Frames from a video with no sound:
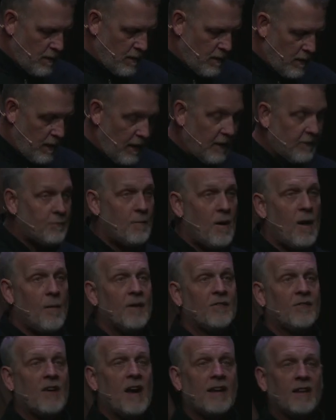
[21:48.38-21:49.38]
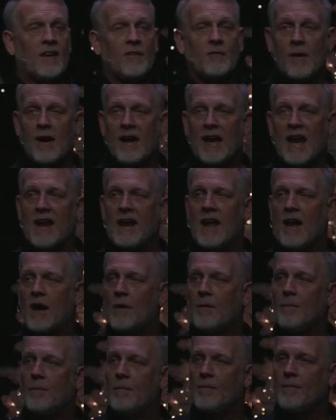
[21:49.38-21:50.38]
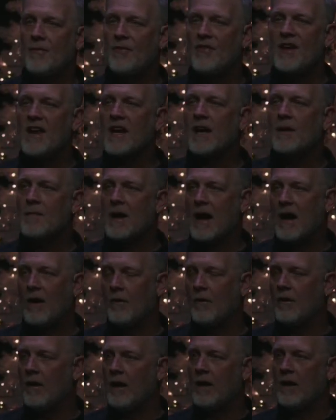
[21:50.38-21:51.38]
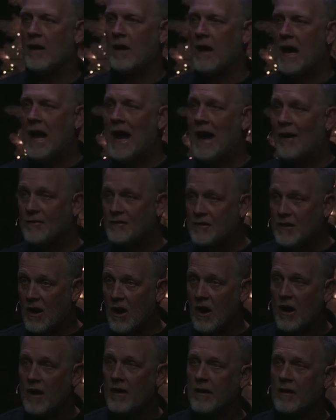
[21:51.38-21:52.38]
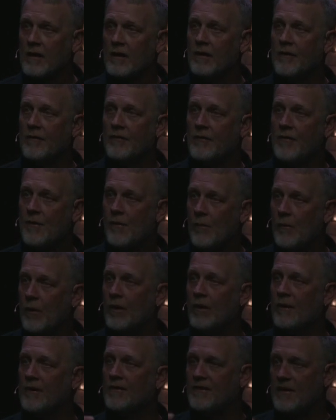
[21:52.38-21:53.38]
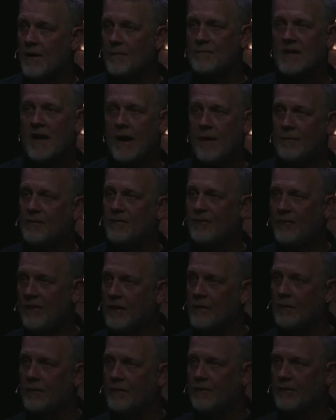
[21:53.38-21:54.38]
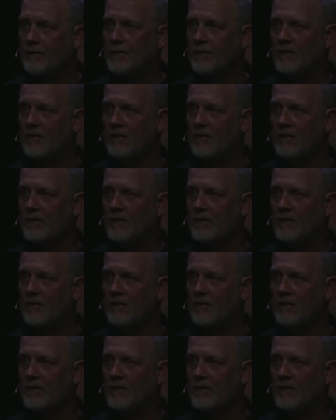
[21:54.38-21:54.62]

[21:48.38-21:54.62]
it's moments like this where I can't help think about how dark the world sometimes feels.